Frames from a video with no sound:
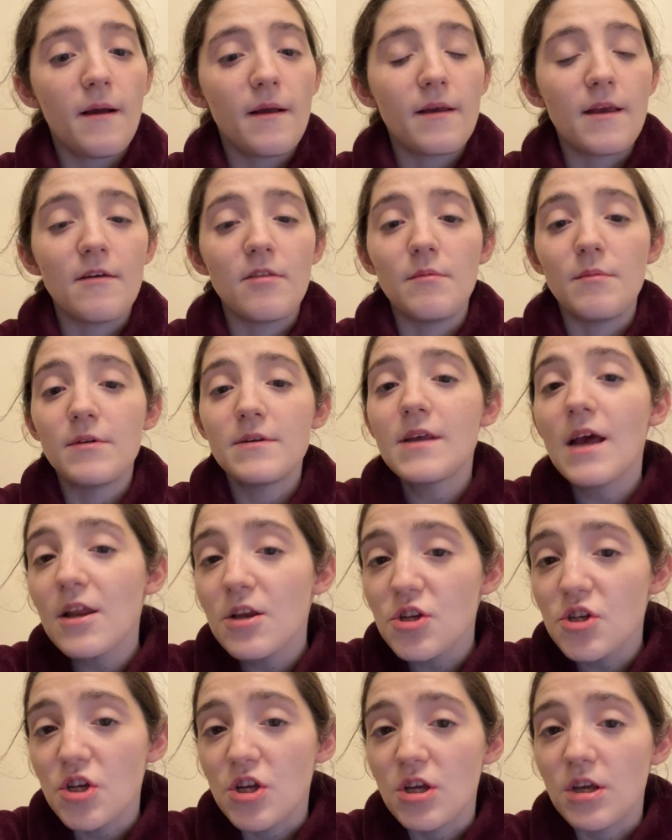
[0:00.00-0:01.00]
give them
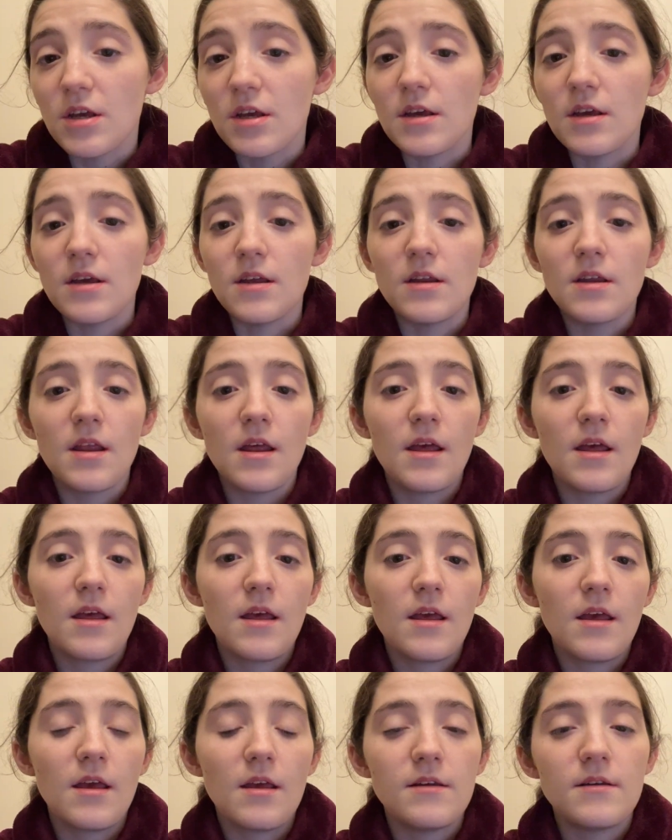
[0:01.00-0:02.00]
attention
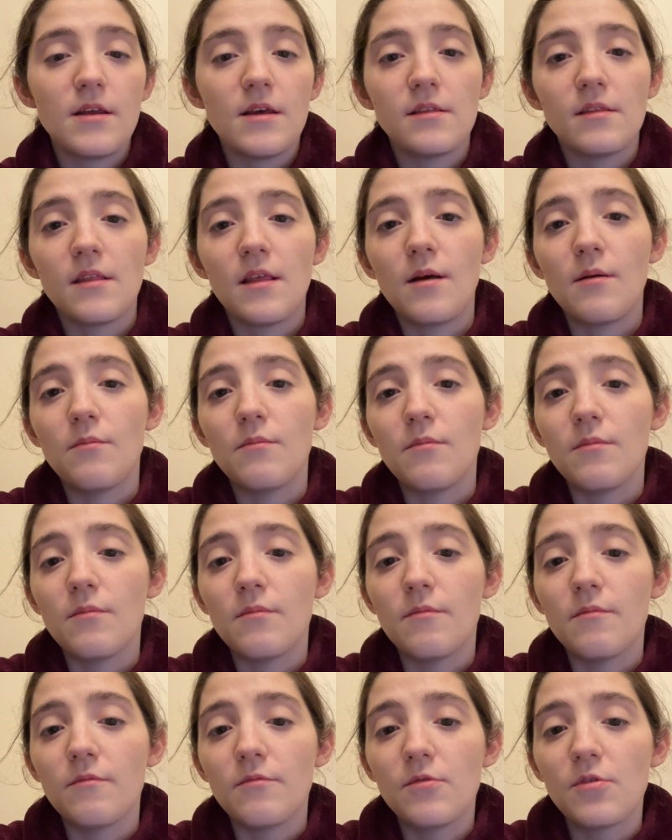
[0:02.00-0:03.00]
and take
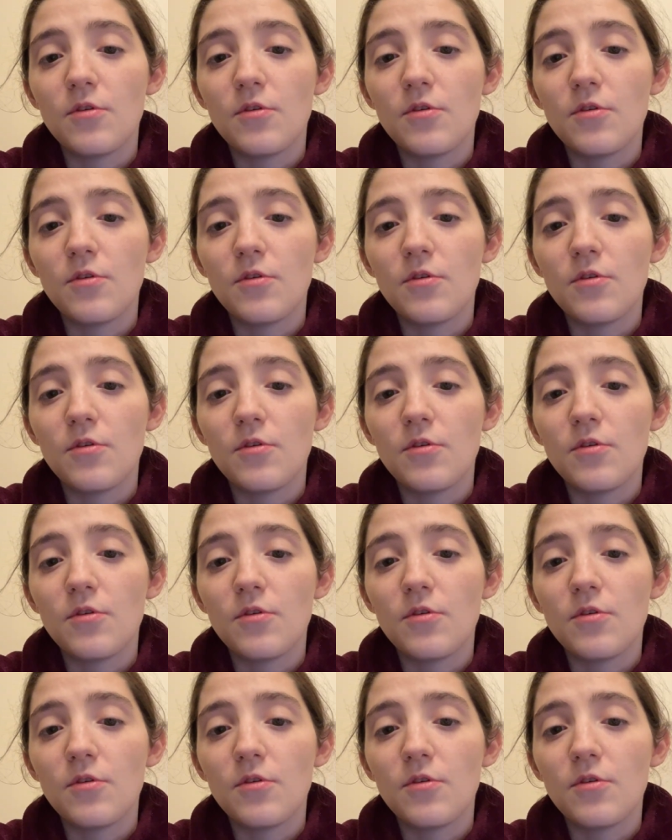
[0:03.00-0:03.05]
them